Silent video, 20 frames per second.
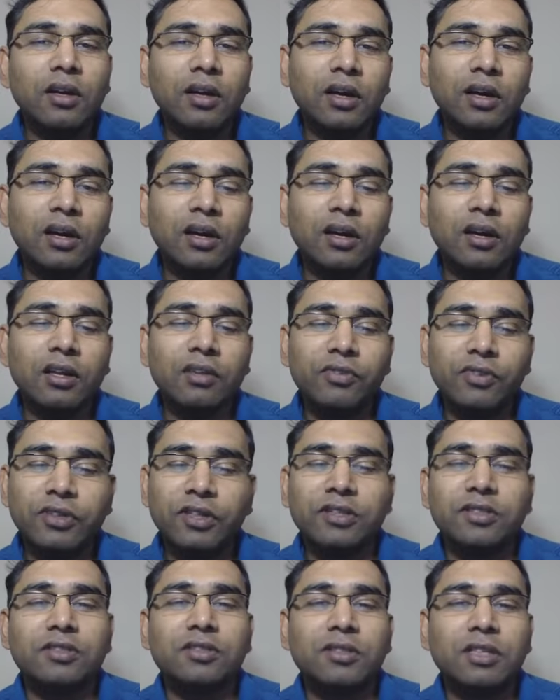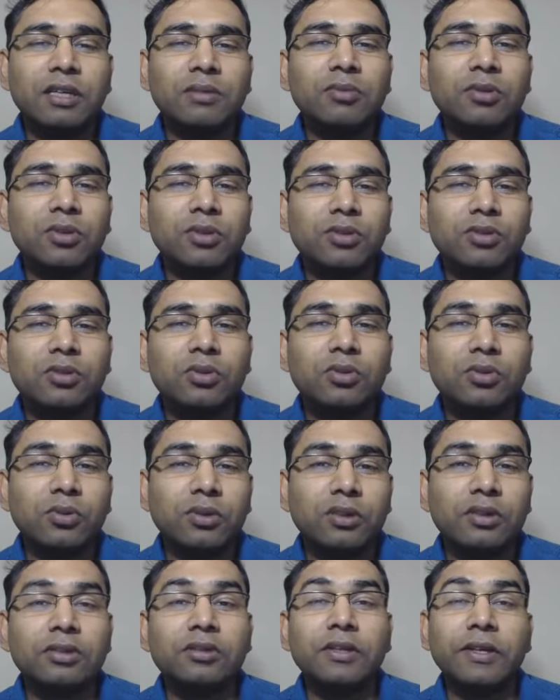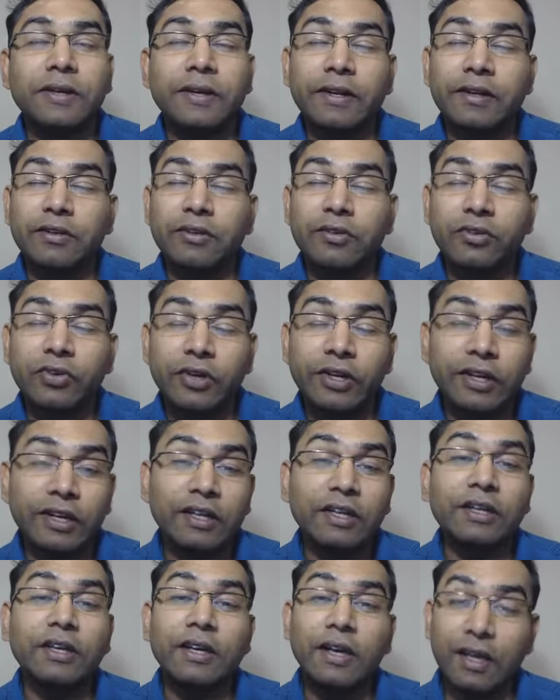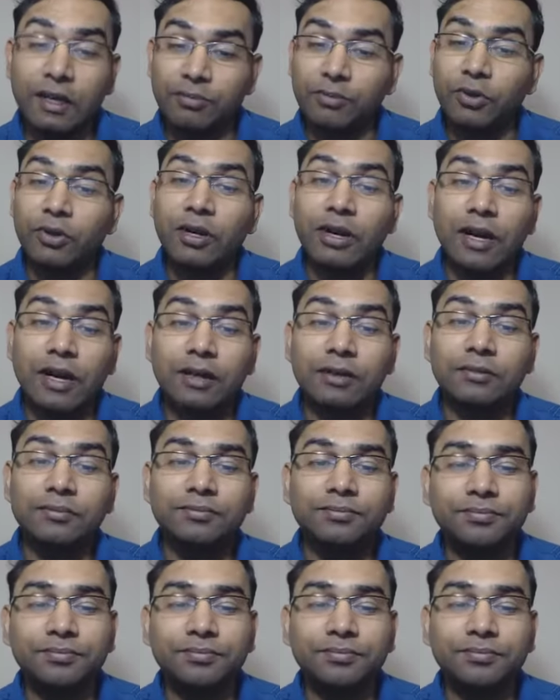If you just keep those two words, they can really help you a lot.